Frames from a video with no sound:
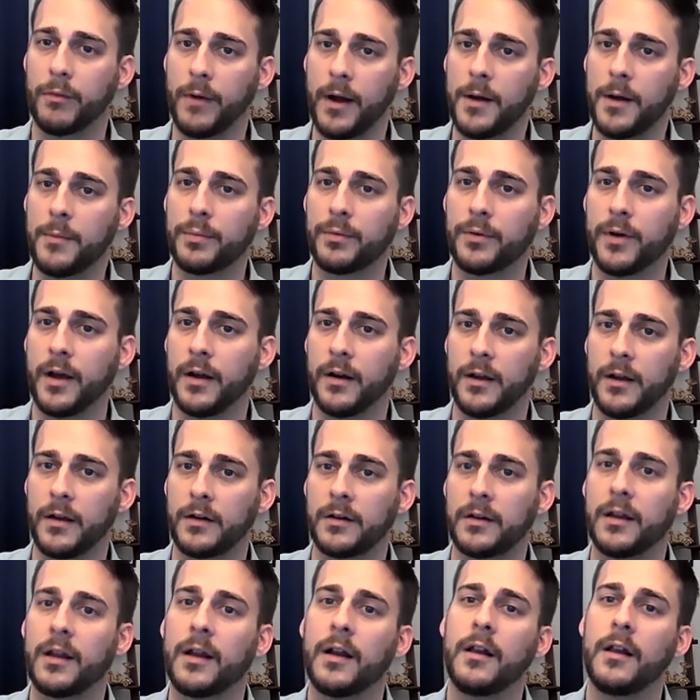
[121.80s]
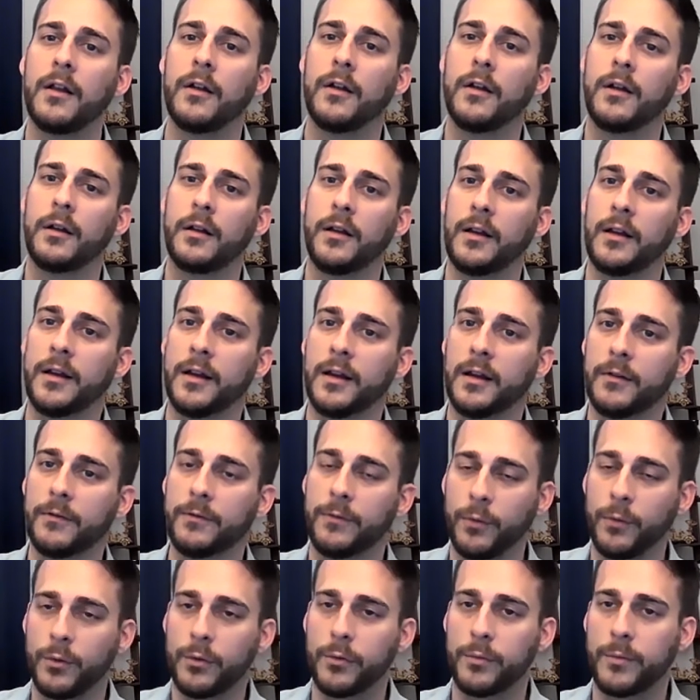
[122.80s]
the right product
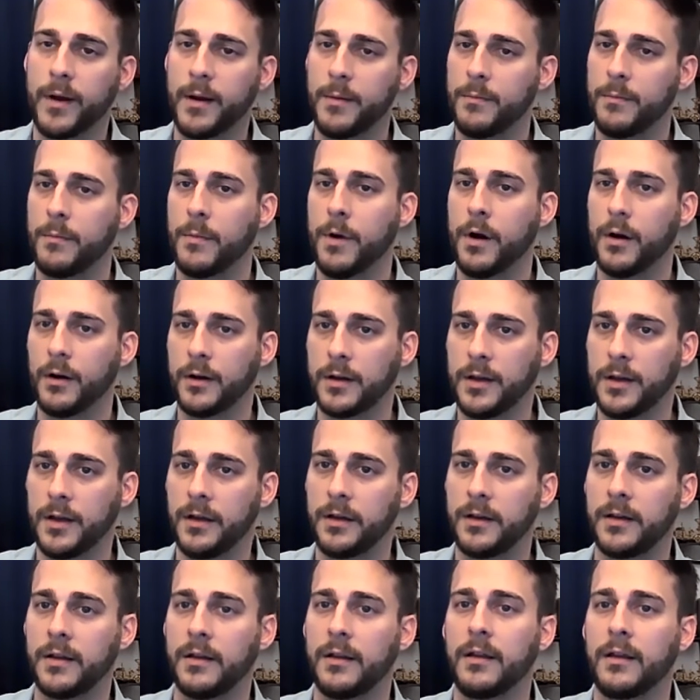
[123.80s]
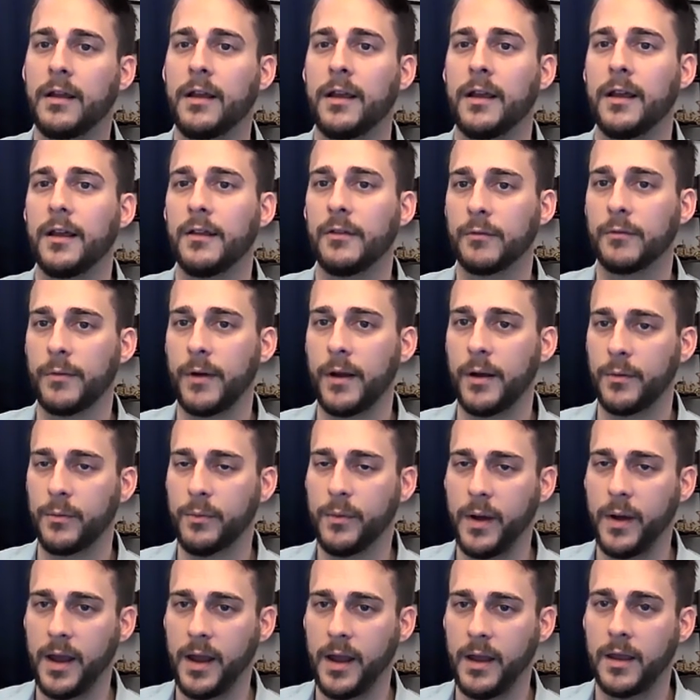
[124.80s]
for the right market in the
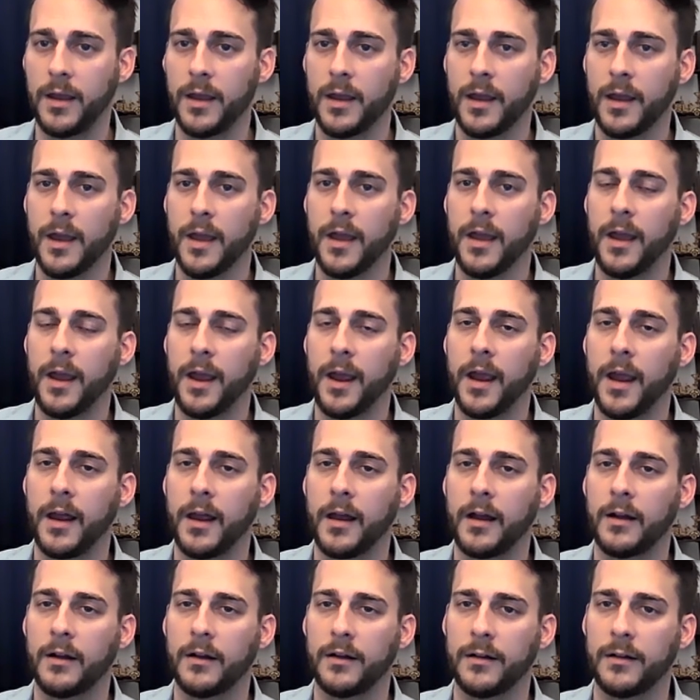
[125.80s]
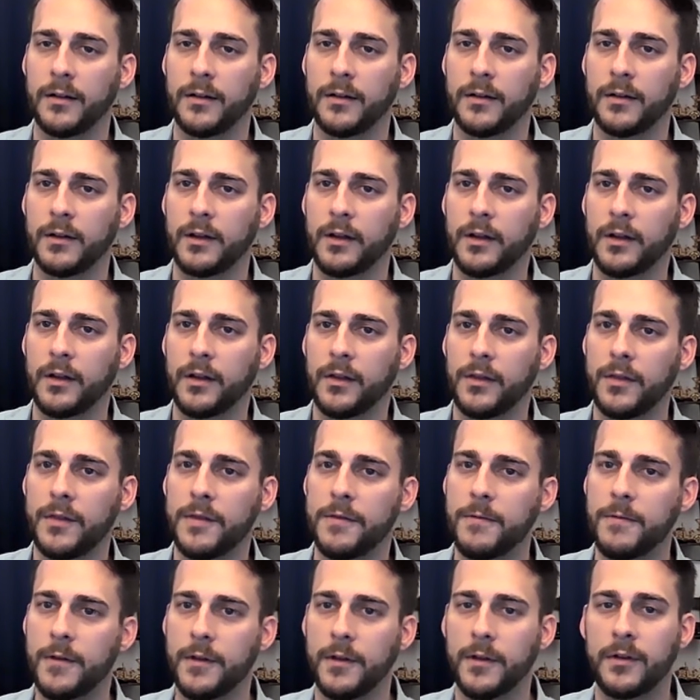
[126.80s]
right way. And
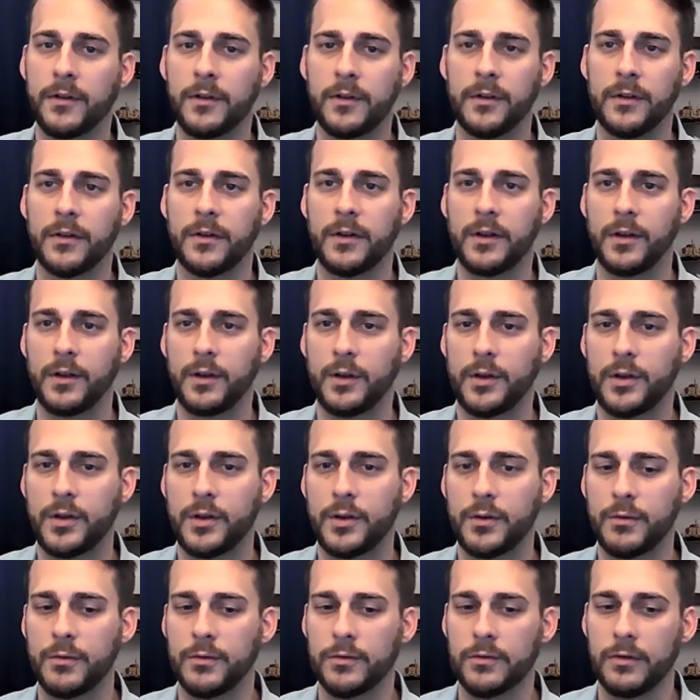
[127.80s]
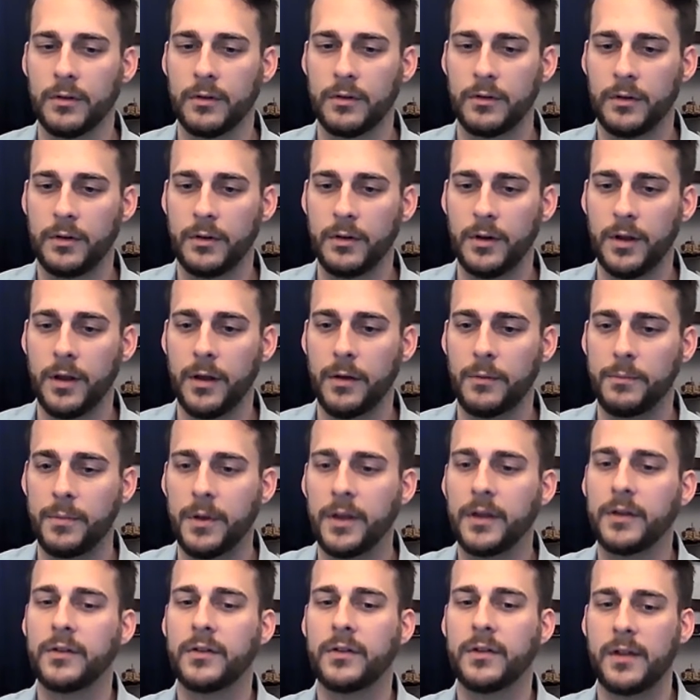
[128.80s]
this is a
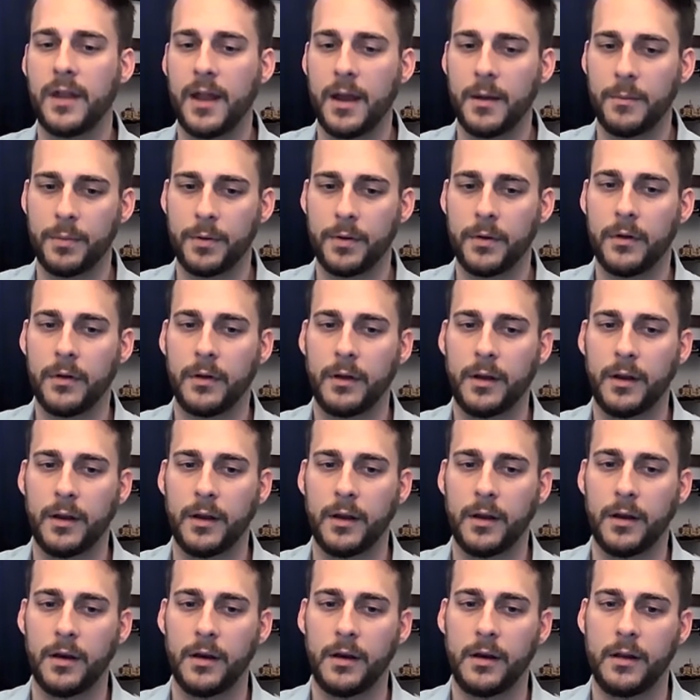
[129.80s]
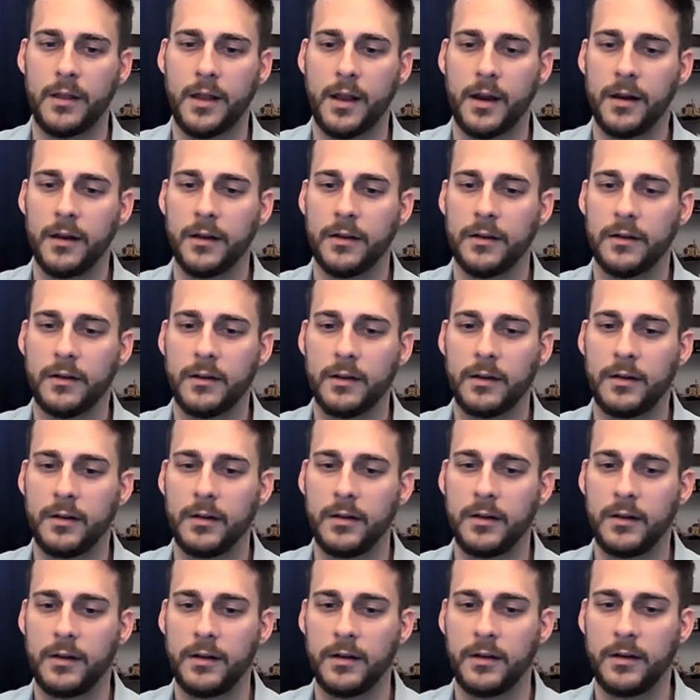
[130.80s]
big step, and that
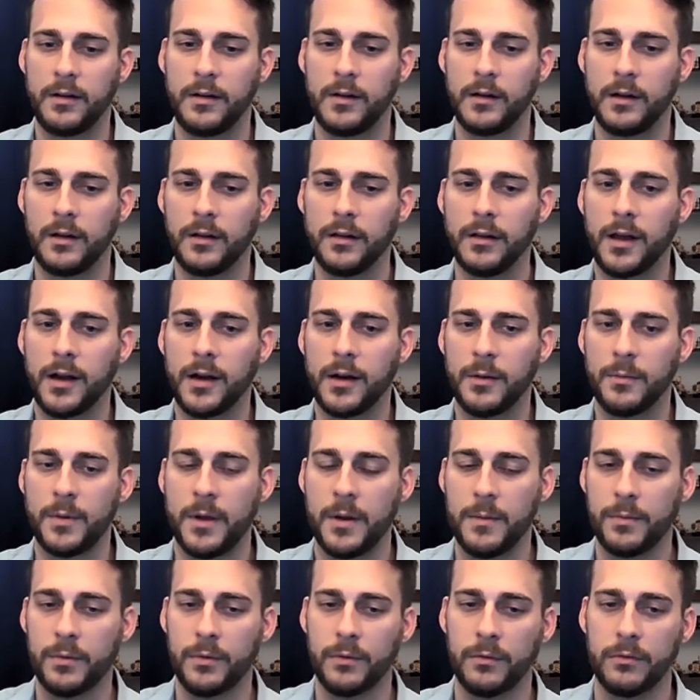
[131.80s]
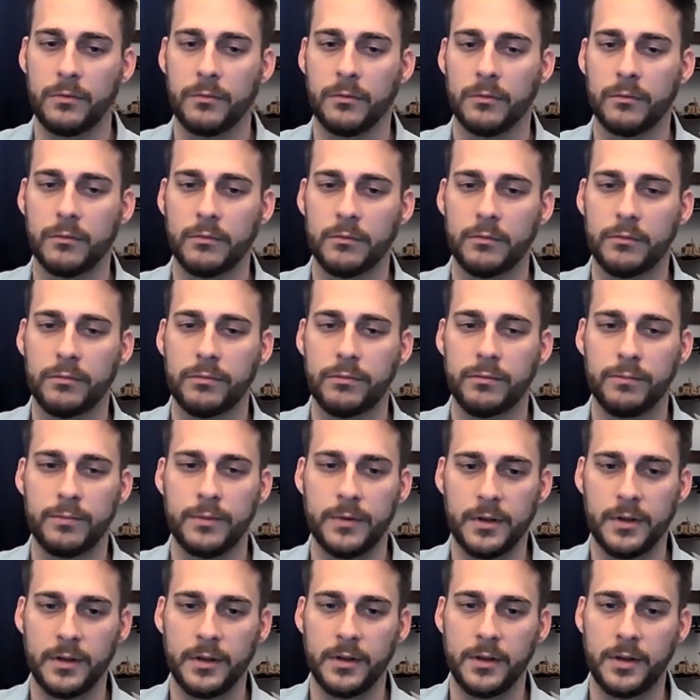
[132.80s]
a lot of people
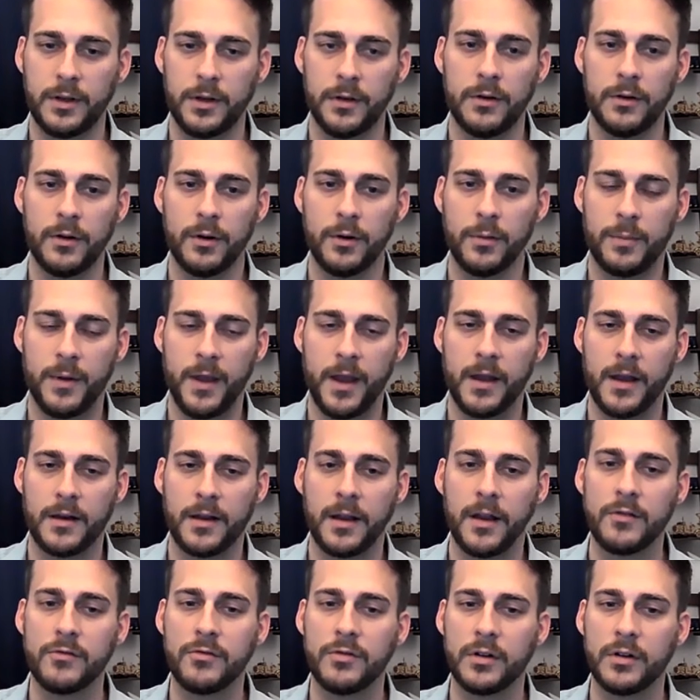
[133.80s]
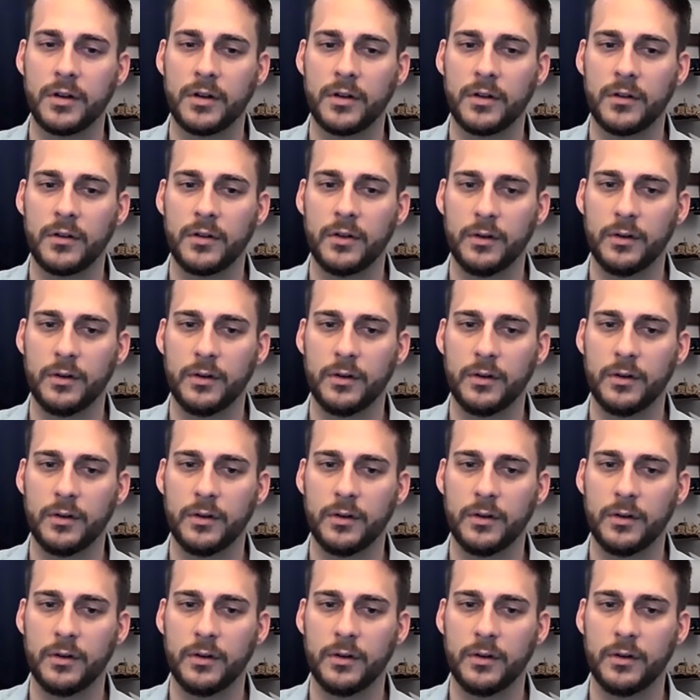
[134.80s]
really don't pay attention